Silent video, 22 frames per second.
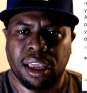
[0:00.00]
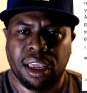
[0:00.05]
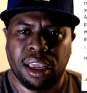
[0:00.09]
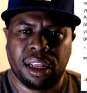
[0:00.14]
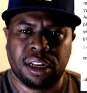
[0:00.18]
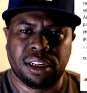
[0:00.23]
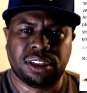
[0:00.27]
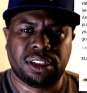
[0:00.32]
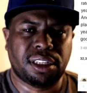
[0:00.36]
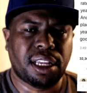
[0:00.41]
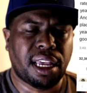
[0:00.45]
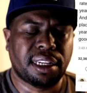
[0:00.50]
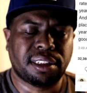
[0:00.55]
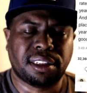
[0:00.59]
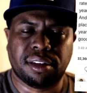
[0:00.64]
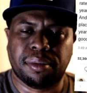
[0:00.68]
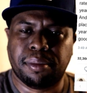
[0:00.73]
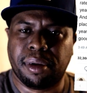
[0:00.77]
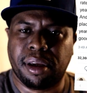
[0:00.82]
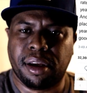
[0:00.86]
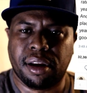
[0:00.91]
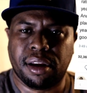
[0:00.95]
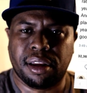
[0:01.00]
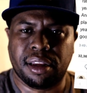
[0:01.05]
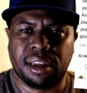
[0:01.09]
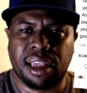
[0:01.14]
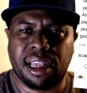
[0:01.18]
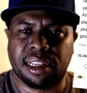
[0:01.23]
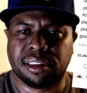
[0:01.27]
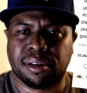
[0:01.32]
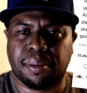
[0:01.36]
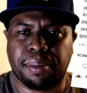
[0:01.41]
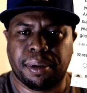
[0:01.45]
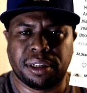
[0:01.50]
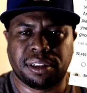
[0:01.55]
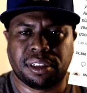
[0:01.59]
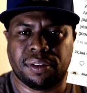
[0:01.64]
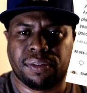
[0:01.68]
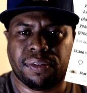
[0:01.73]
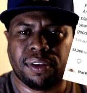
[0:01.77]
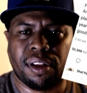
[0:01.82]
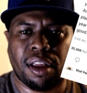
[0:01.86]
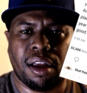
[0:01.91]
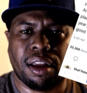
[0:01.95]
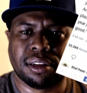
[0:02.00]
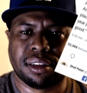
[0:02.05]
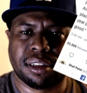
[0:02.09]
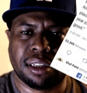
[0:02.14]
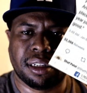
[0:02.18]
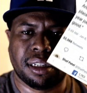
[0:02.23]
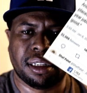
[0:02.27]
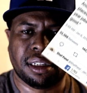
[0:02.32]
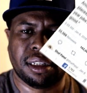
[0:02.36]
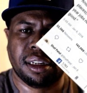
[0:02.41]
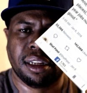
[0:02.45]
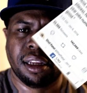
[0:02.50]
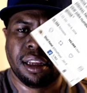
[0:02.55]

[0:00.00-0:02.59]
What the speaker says: and it just has some merit. It has a bunch of flaws in it.